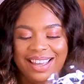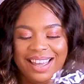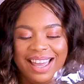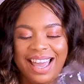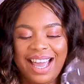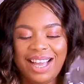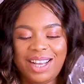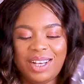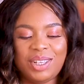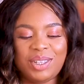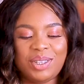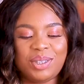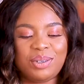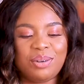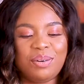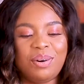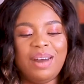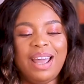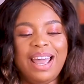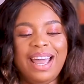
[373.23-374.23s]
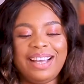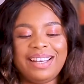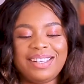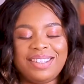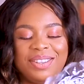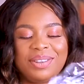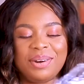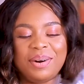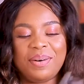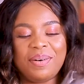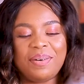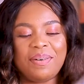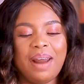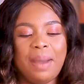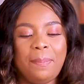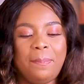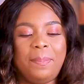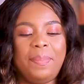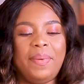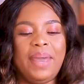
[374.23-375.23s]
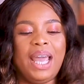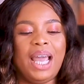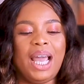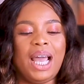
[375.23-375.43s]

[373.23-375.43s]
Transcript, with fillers: Extra extra, extra rapid.